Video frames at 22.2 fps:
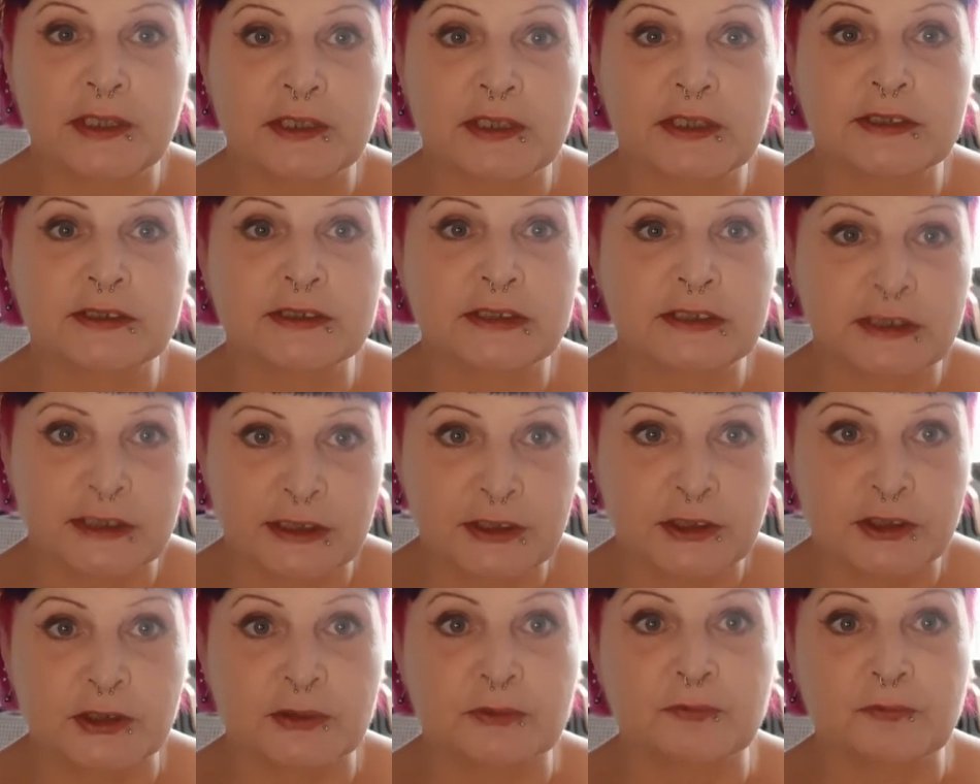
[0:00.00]
a
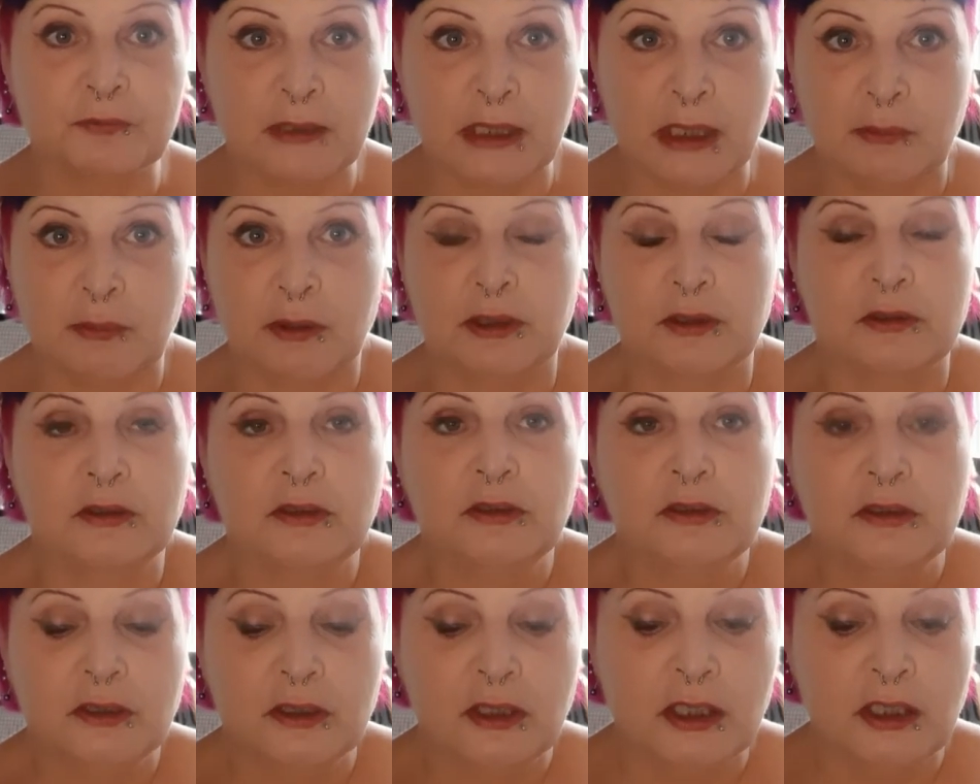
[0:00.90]
consistent flour.
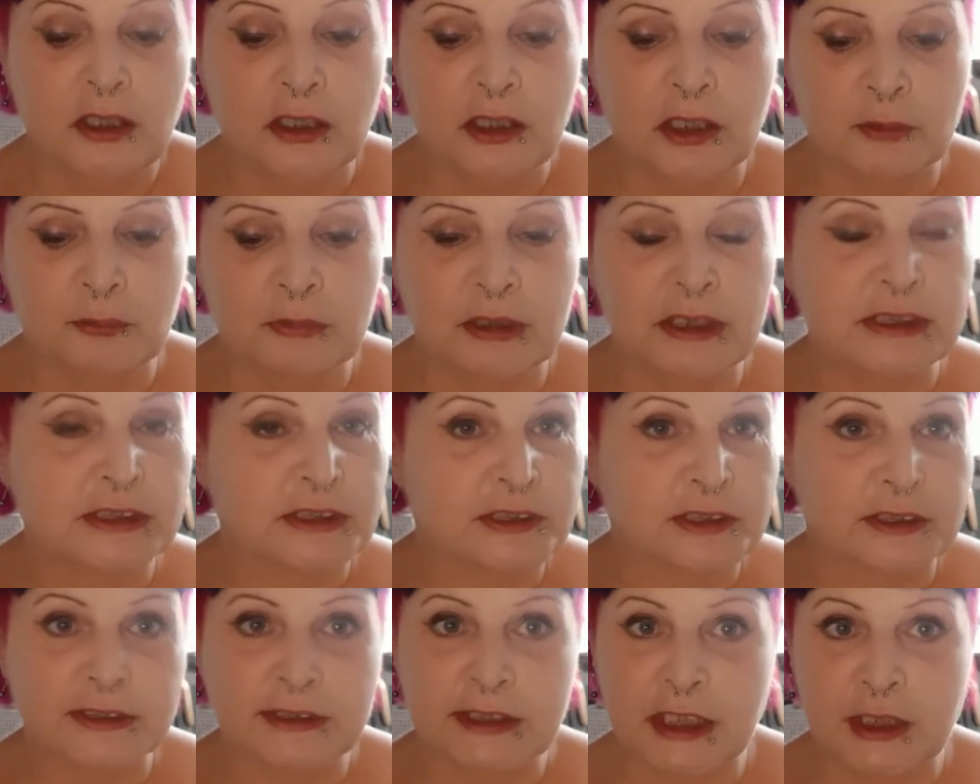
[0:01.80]
It's
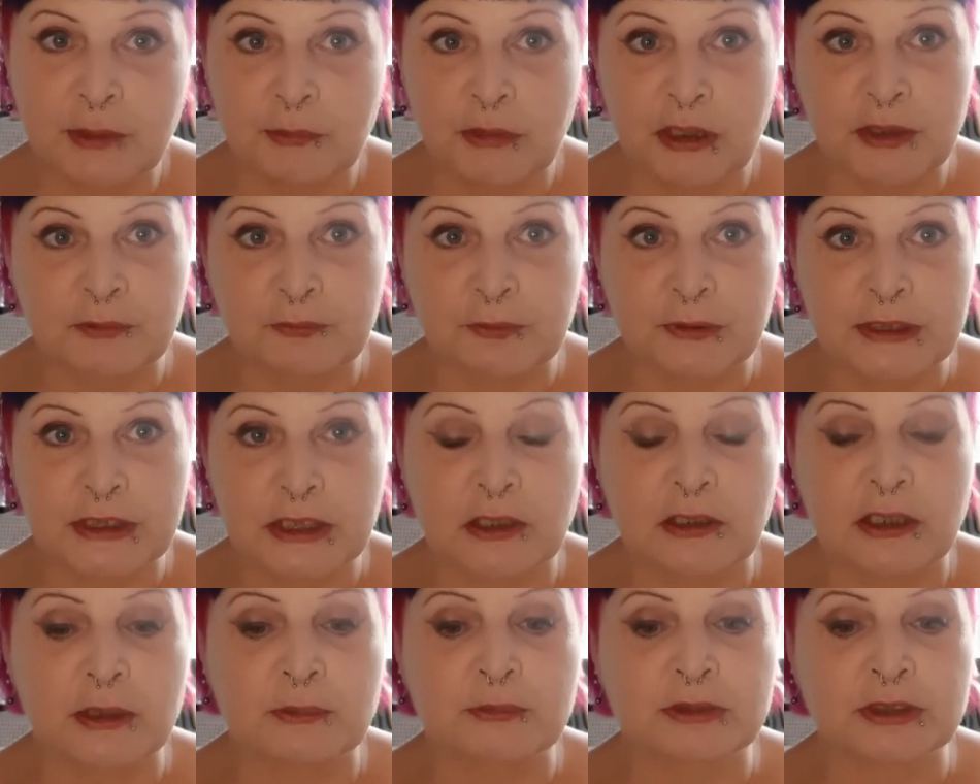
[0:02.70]
the same every
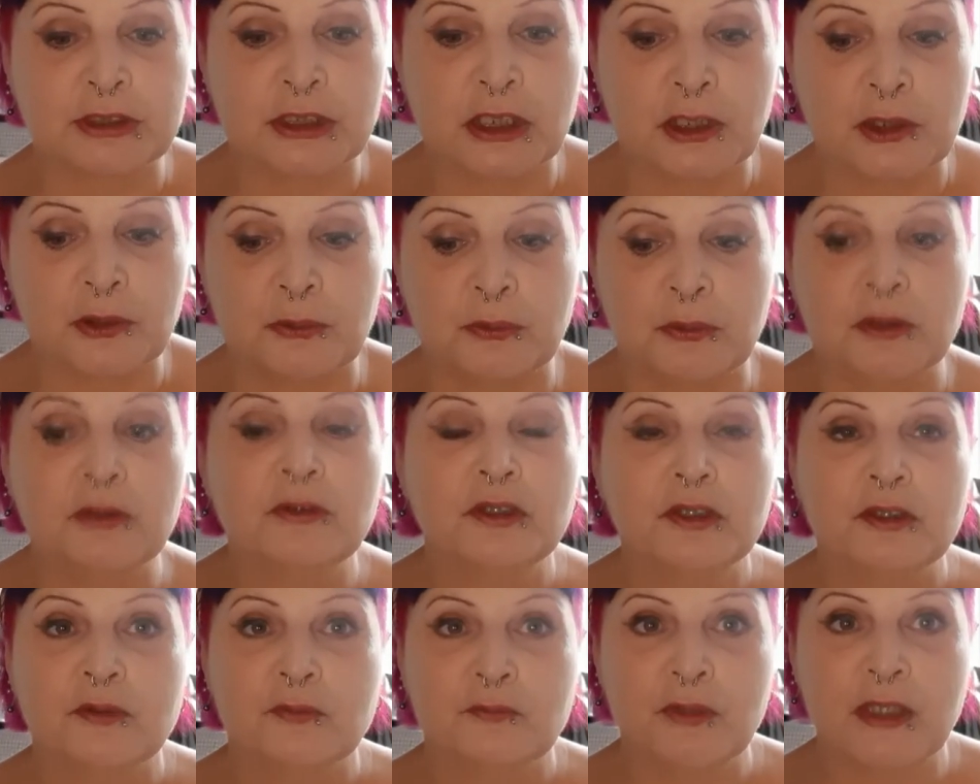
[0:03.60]
time, so
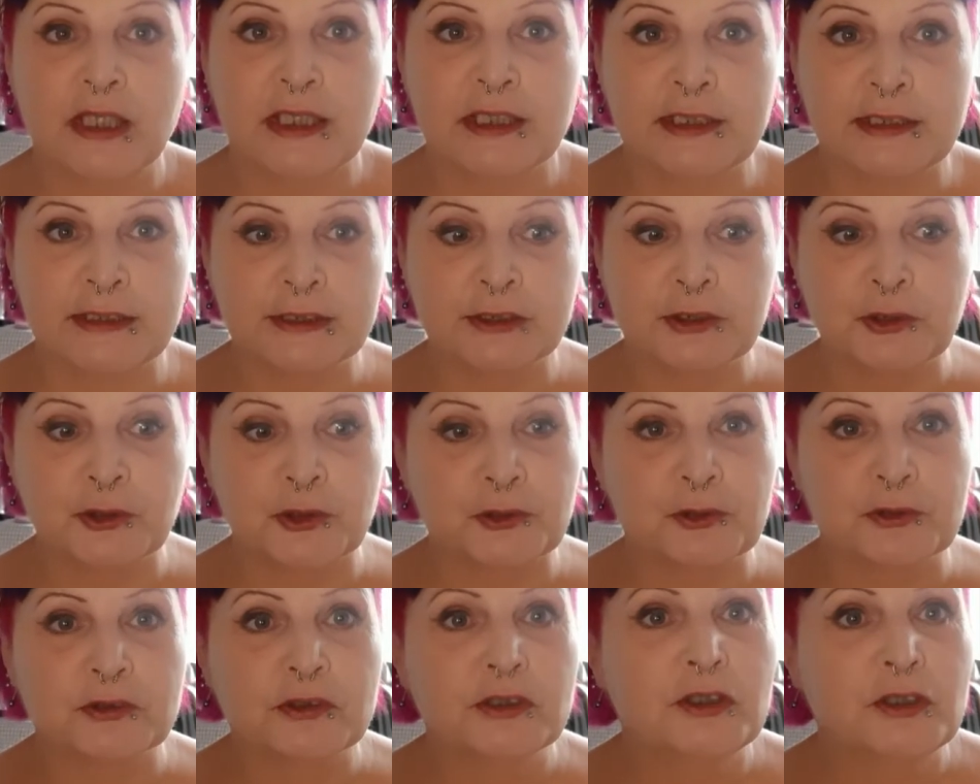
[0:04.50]
that is
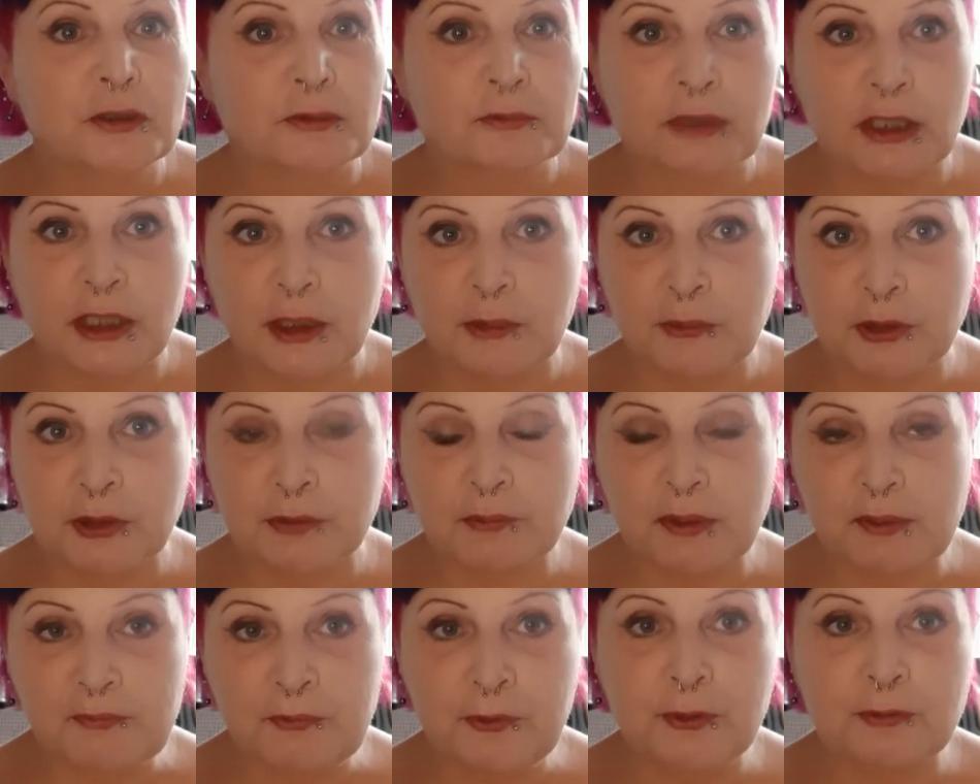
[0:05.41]
good. Right, I'm going to
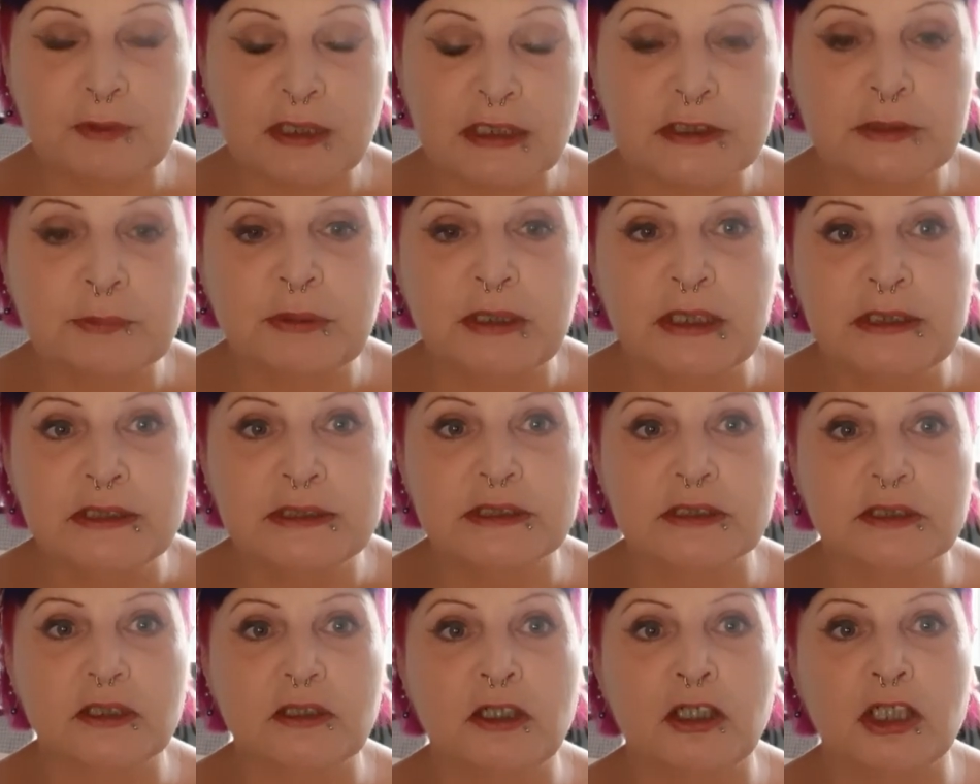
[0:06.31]
run through the
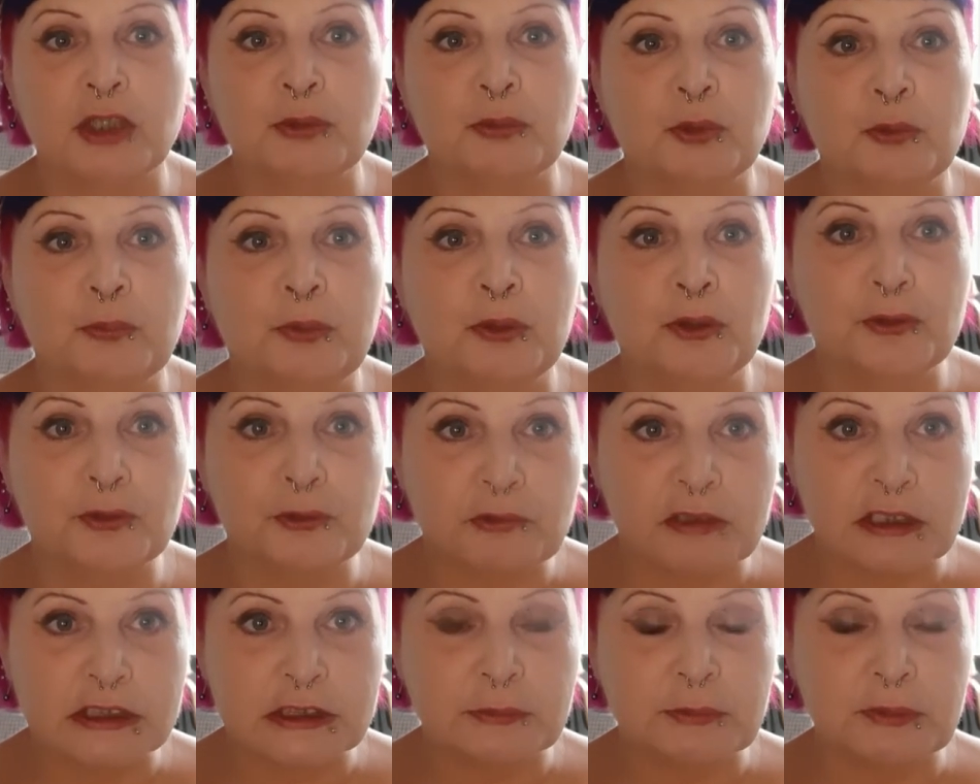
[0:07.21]
recipes. I will put the
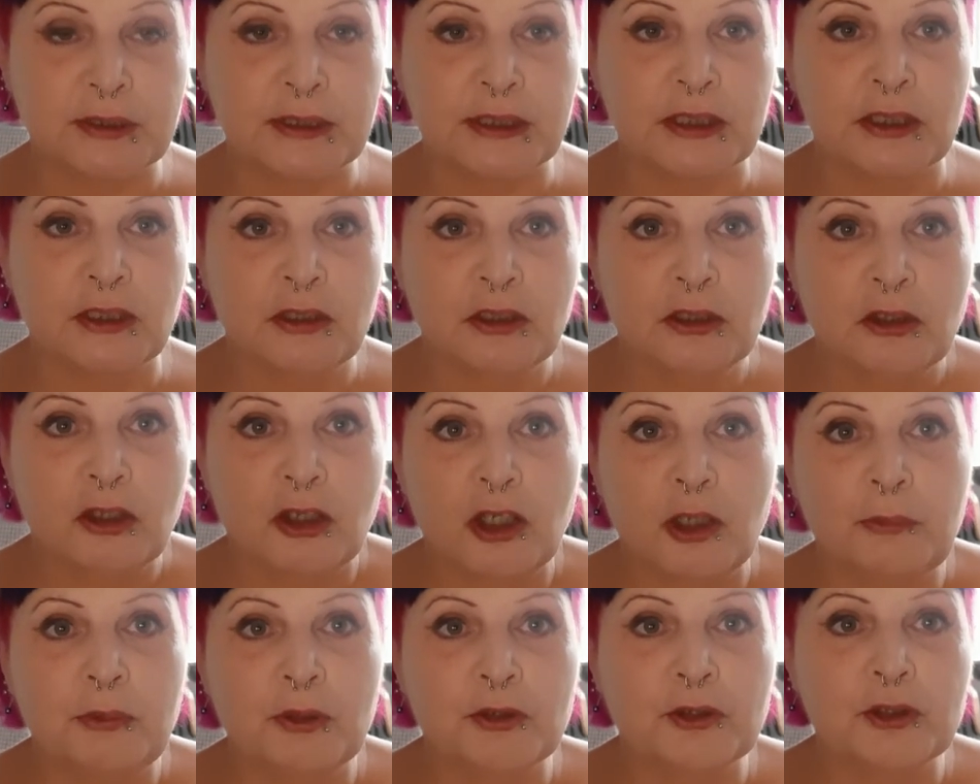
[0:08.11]
recipe
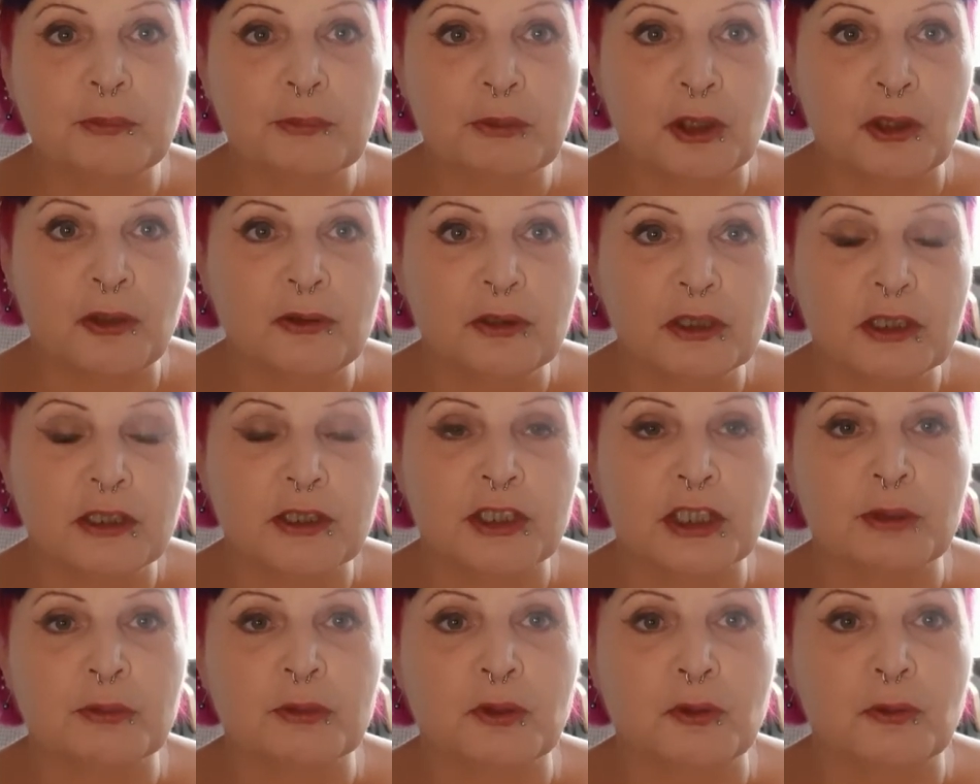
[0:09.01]
up on the blog, and
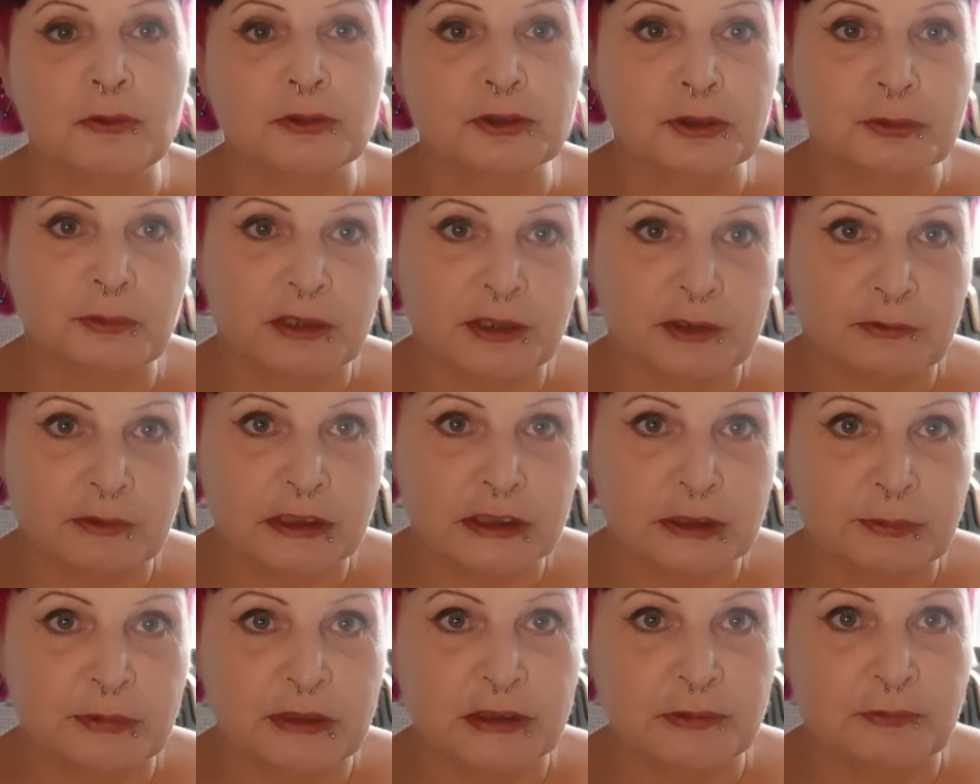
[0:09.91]
I will also add the
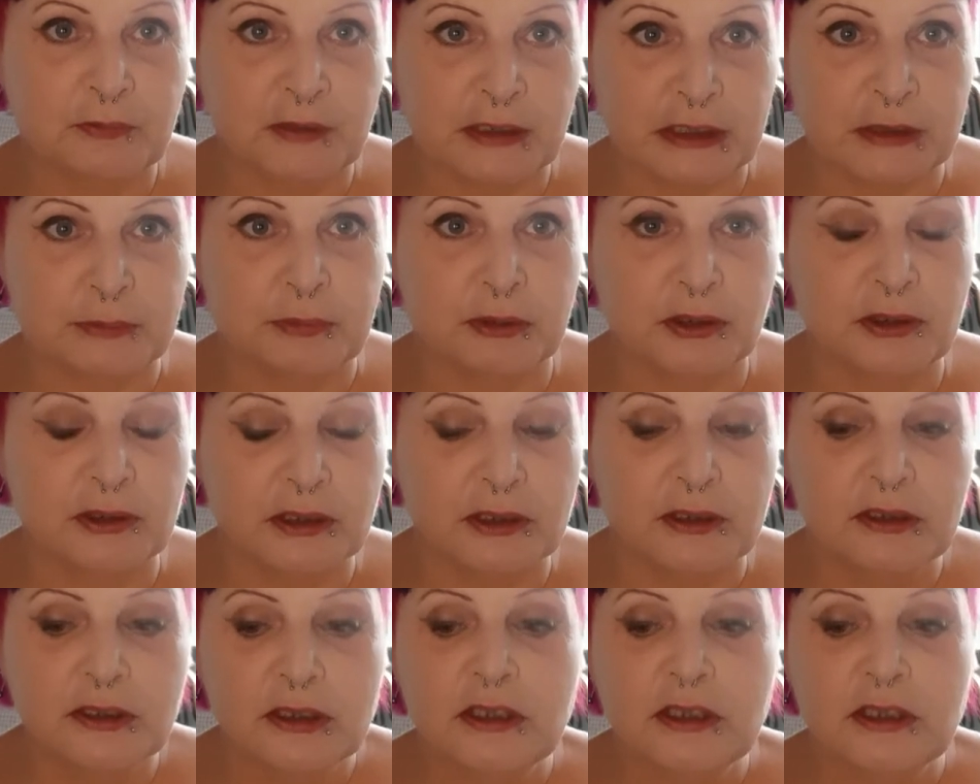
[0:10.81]
recipe to Facebook.